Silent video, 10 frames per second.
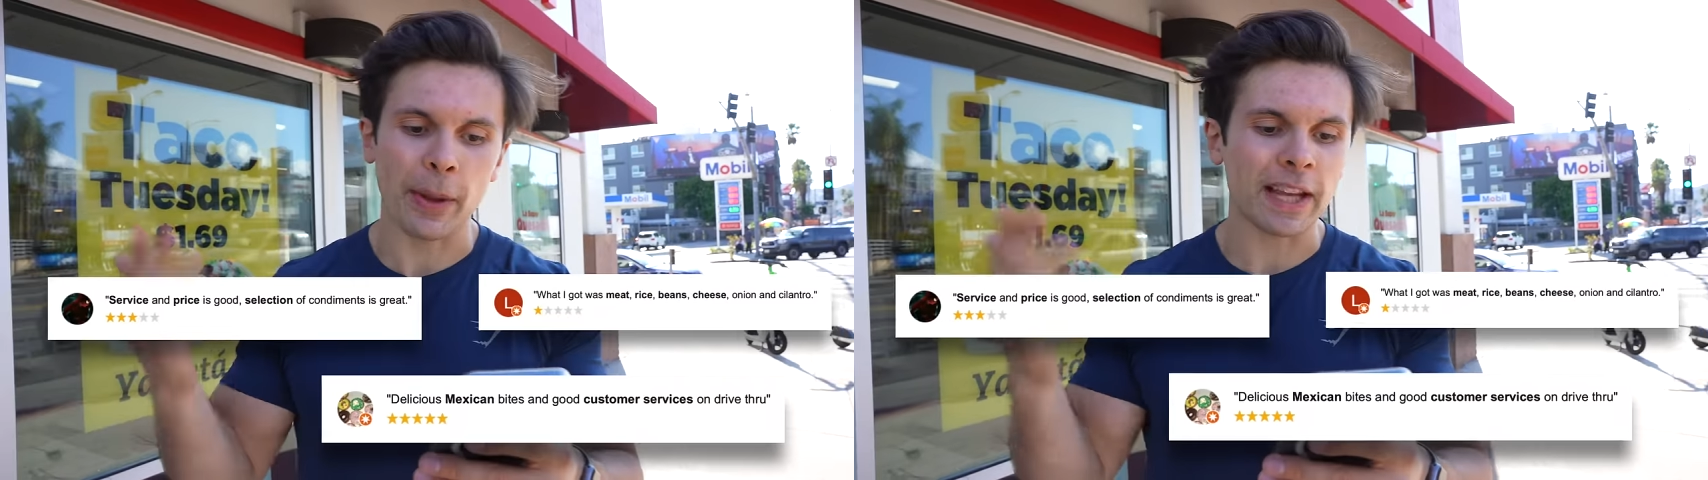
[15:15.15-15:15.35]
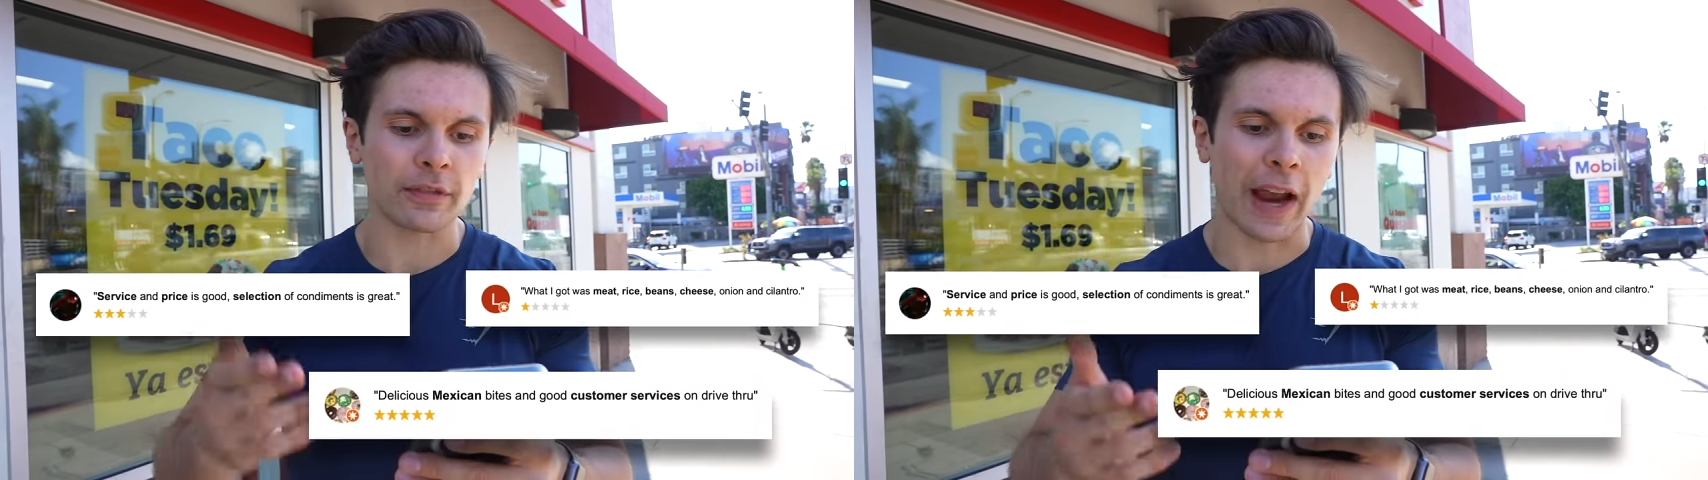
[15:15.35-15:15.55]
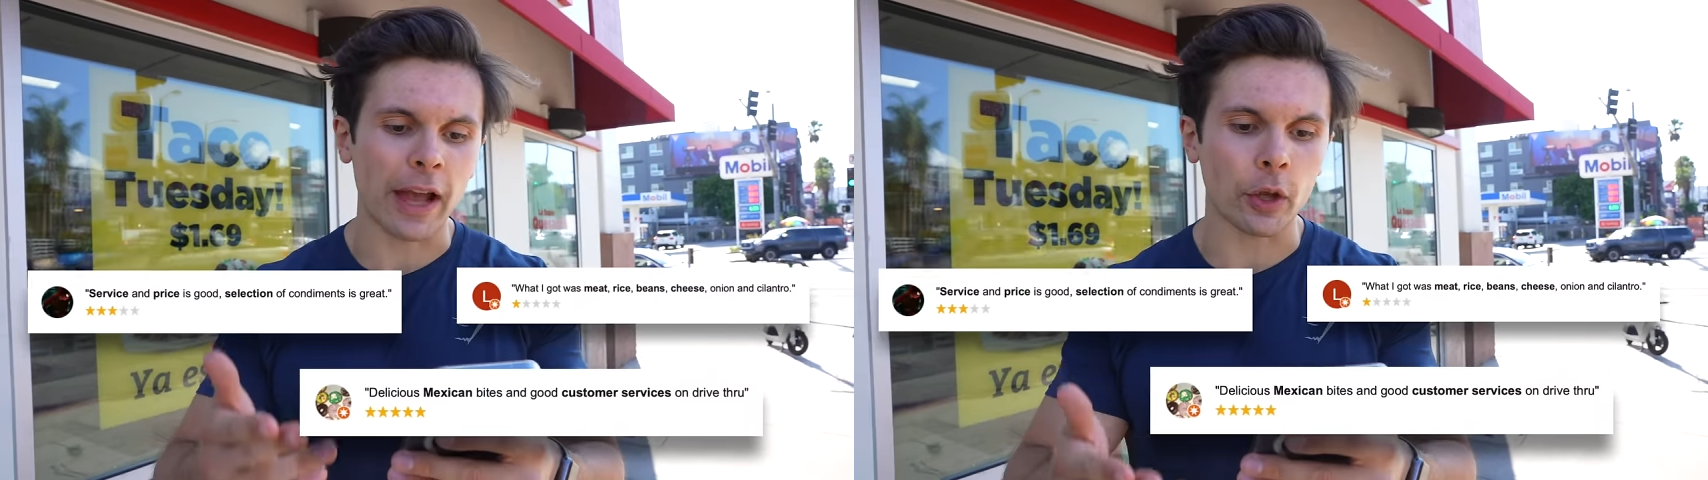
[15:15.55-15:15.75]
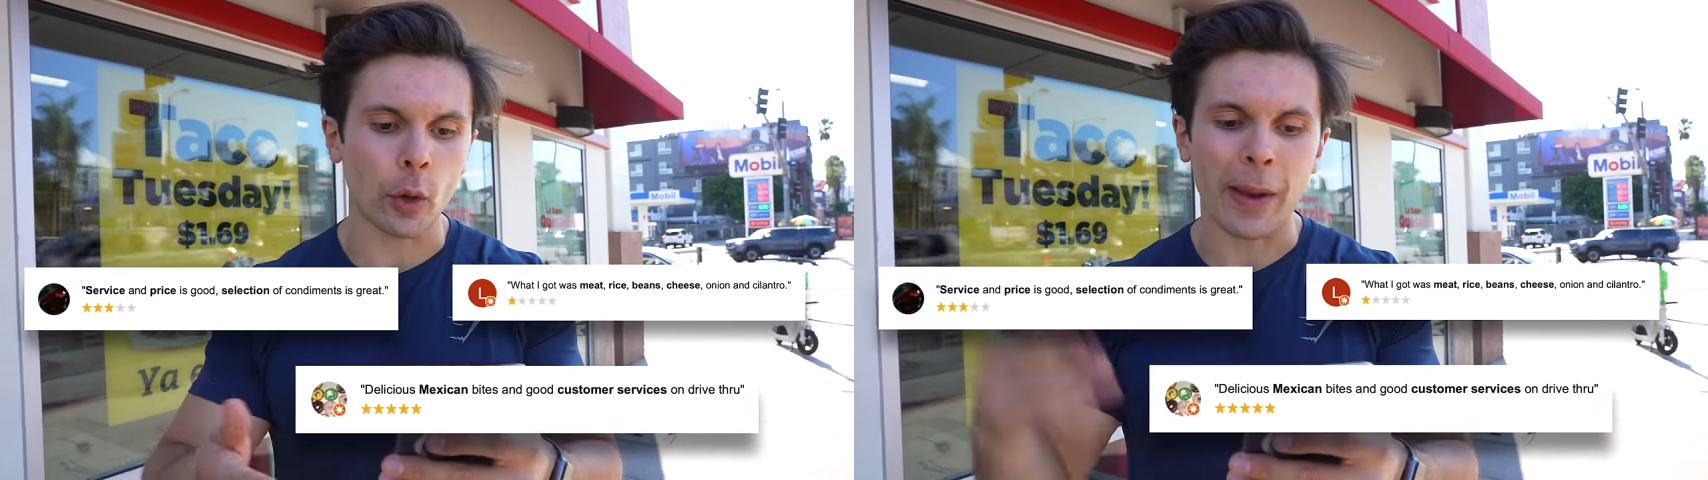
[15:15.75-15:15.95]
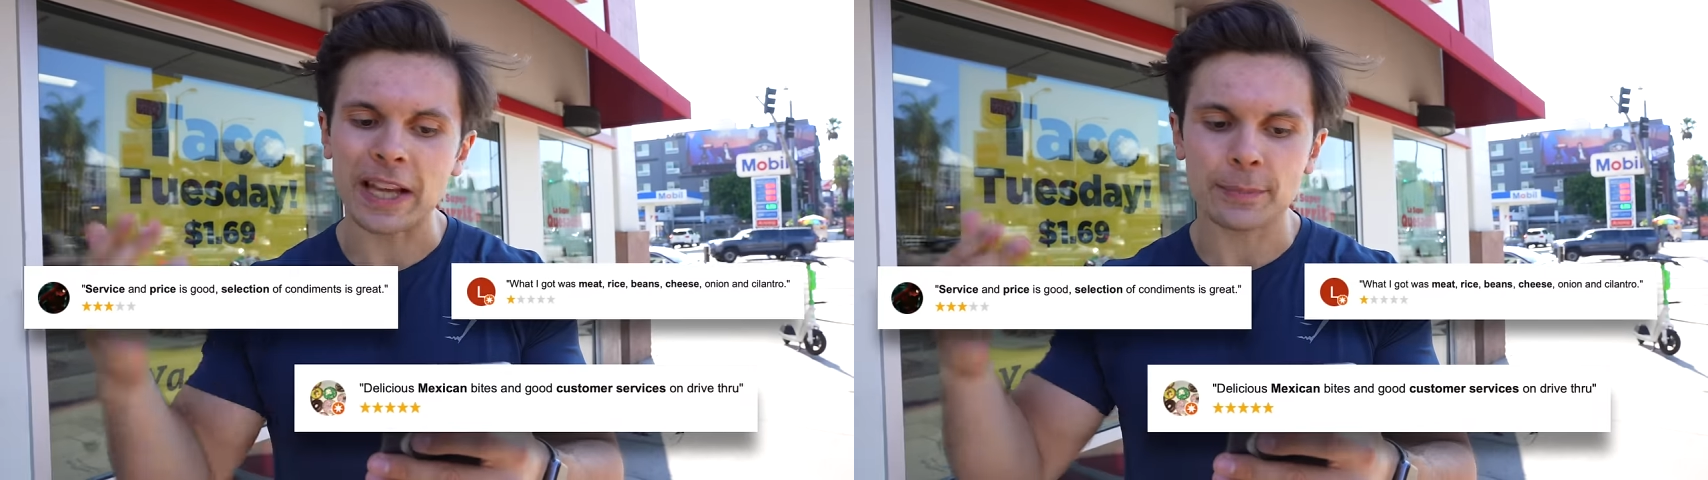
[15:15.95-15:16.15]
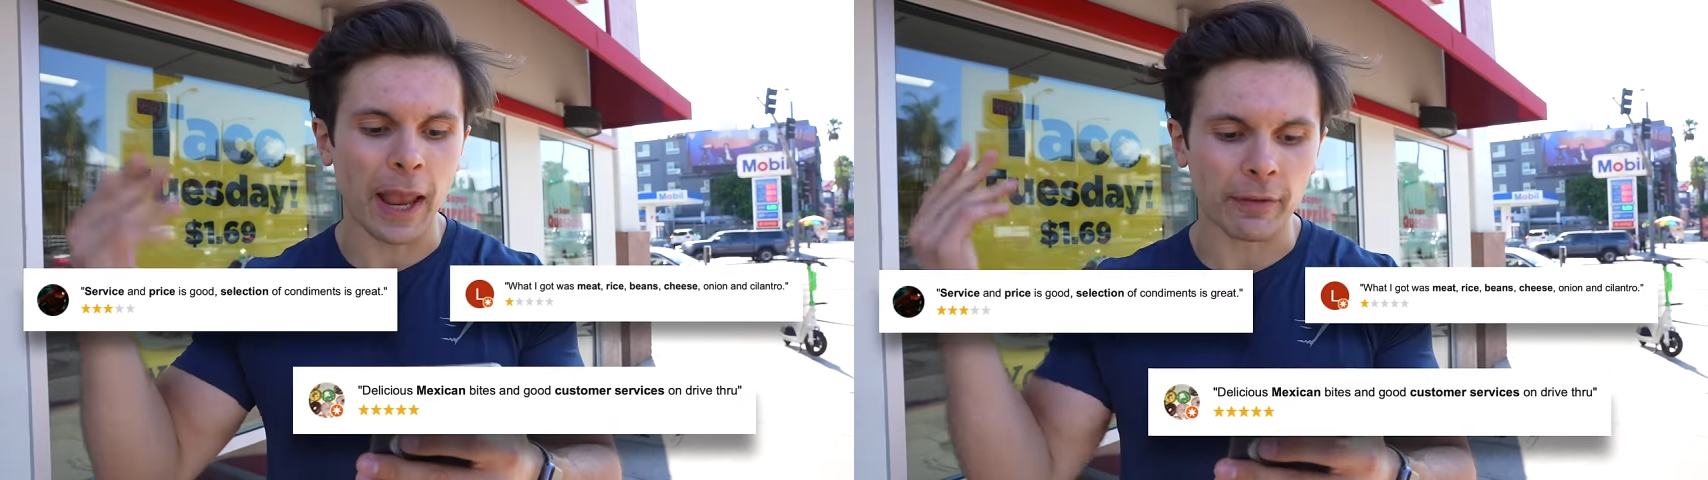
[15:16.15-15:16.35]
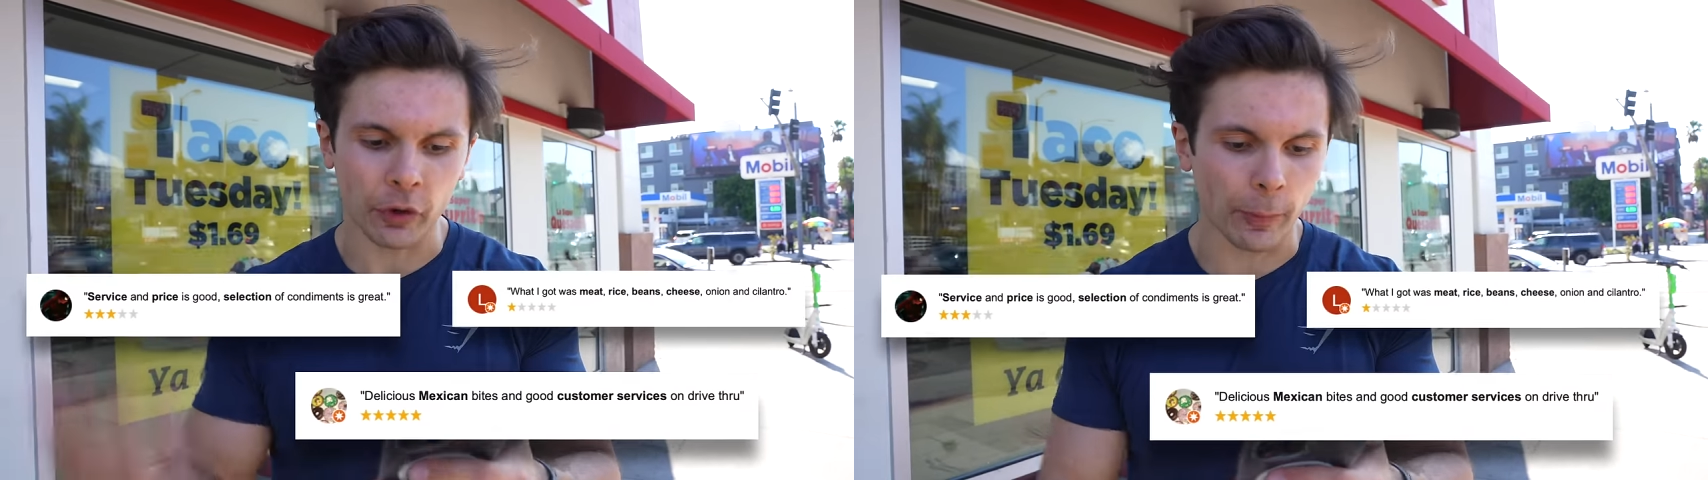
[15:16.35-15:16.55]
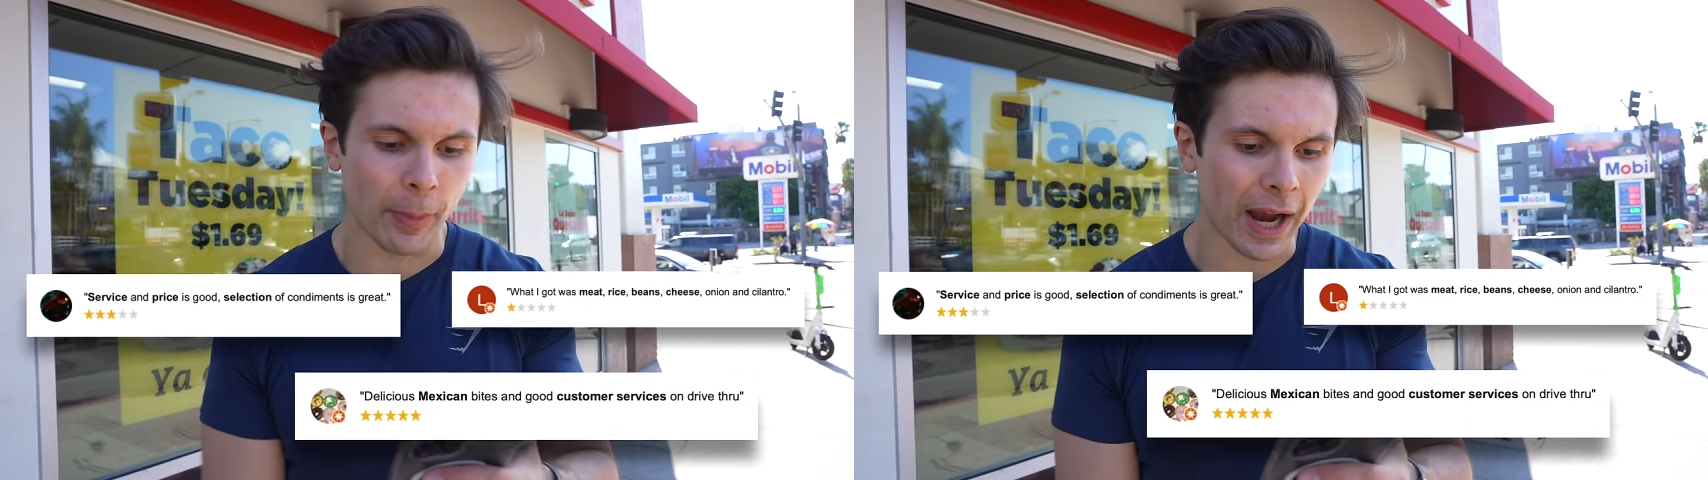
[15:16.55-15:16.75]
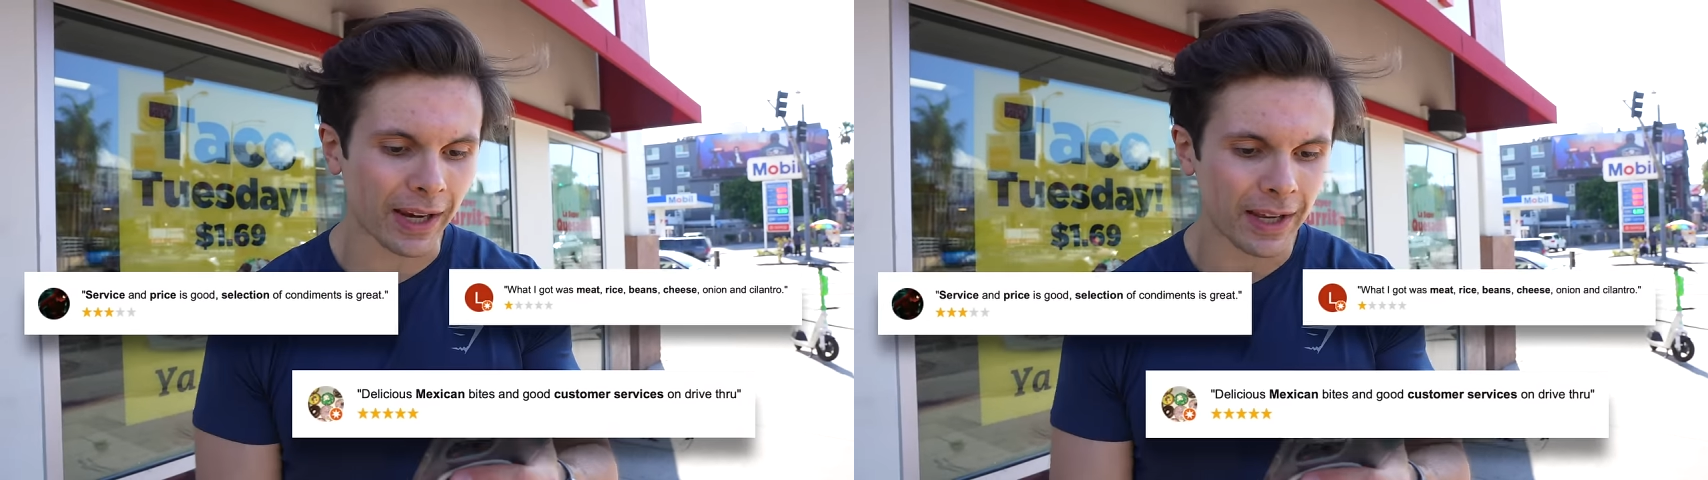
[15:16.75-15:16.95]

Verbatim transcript: best value, best bang for your buck.